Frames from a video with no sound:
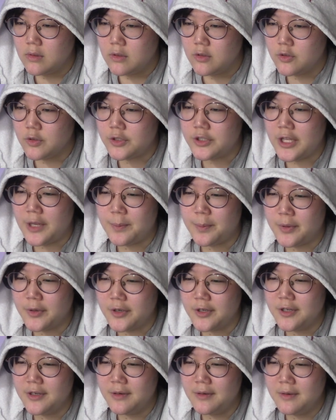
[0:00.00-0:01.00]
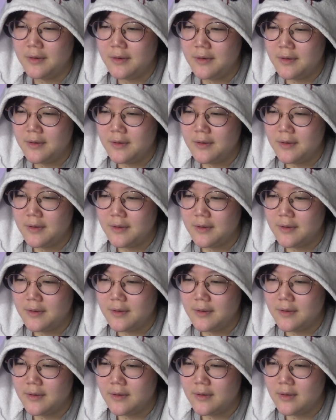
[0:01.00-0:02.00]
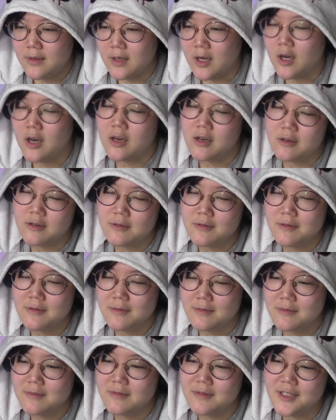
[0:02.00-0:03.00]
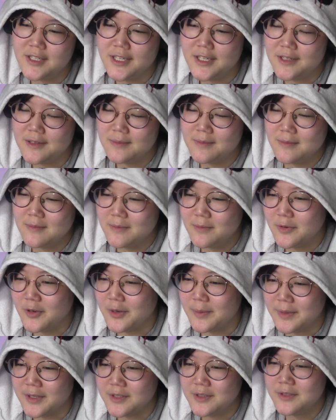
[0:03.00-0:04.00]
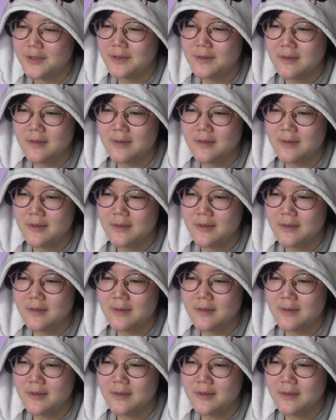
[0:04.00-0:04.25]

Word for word: To stay put. Oh, yeah, pretty much.